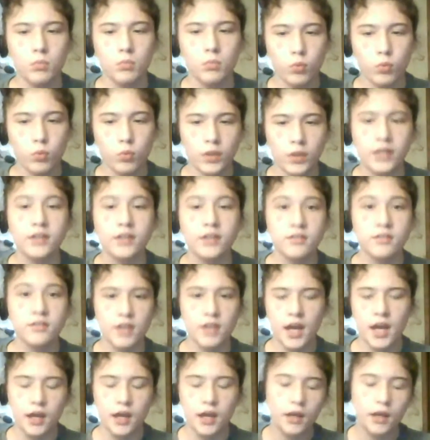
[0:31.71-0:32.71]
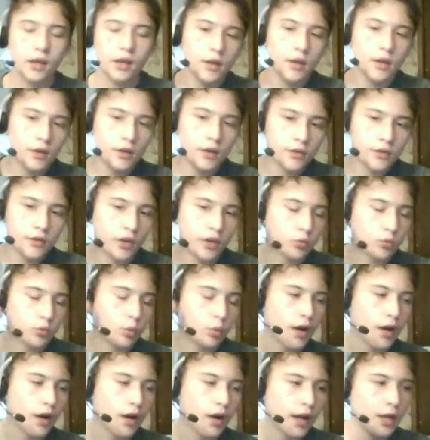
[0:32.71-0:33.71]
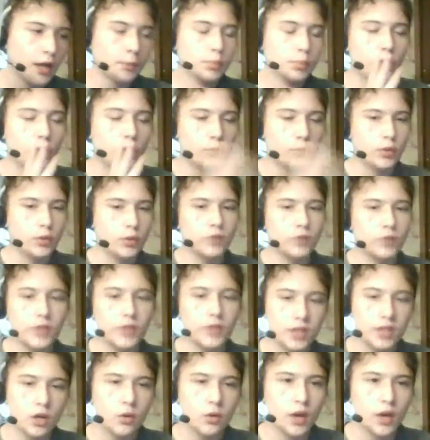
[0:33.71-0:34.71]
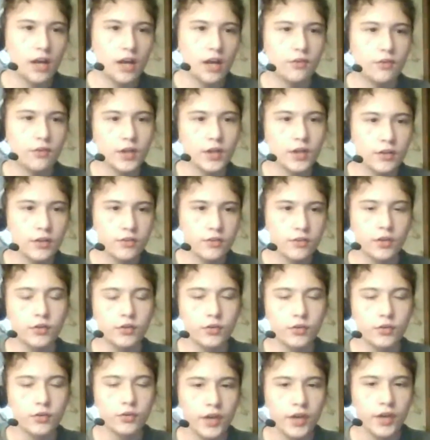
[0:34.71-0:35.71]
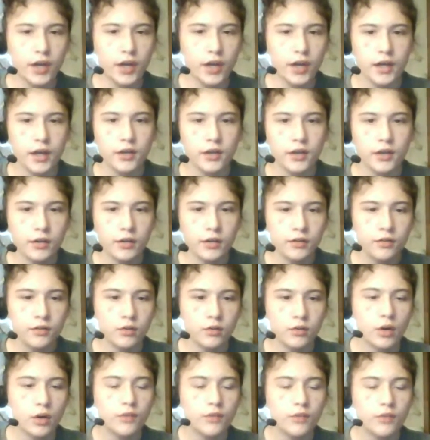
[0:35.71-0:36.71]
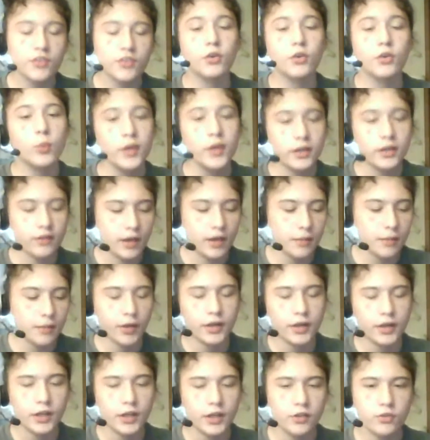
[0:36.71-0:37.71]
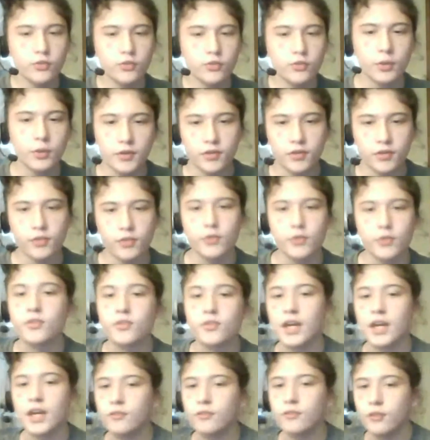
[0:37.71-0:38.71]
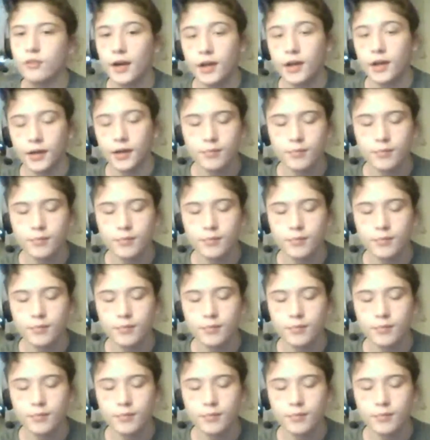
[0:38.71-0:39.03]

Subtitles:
weekday schedule where I upload one video every single day, or every single weekday, Monday, Tuesday, Wednesday, Thursday, and Friday.